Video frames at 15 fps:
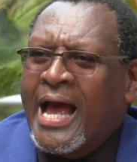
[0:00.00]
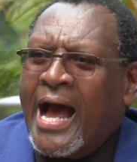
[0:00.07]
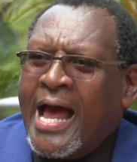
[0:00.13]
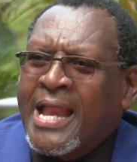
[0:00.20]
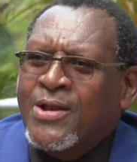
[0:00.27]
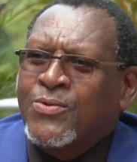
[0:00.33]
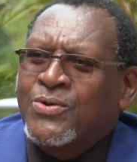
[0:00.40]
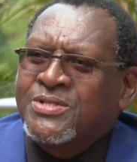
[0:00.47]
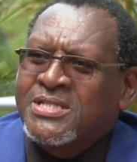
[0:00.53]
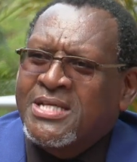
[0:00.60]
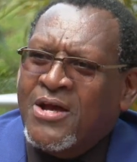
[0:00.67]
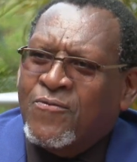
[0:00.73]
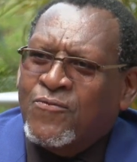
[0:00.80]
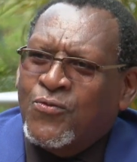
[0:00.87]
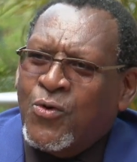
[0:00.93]
and he was
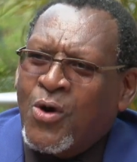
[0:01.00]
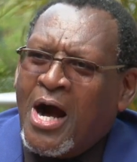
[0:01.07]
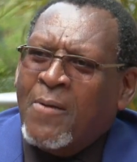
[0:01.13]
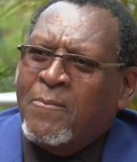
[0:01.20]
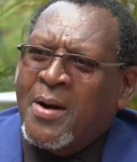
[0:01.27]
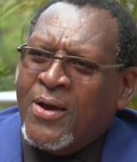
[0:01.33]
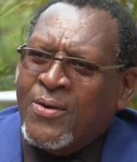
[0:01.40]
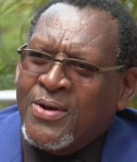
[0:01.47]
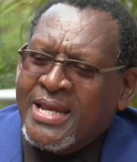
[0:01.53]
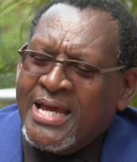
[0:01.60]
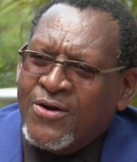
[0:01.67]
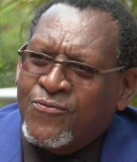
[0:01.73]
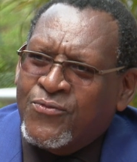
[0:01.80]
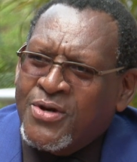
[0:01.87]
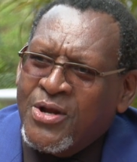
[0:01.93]
therefore a
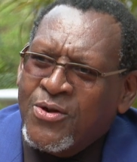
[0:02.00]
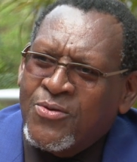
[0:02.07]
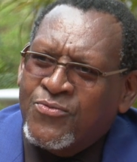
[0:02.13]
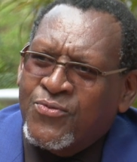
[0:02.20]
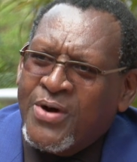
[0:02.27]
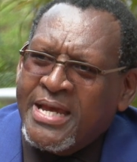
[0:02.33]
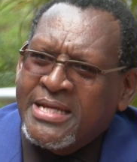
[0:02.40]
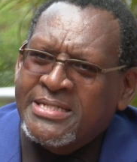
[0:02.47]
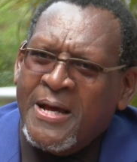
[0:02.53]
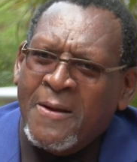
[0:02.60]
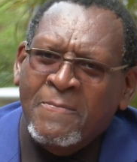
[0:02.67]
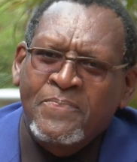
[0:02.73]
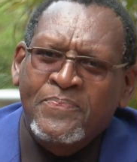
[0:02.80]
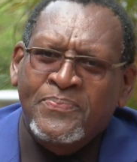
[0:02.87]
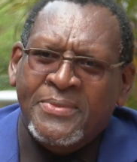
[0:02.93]
pioneer freedom fighter.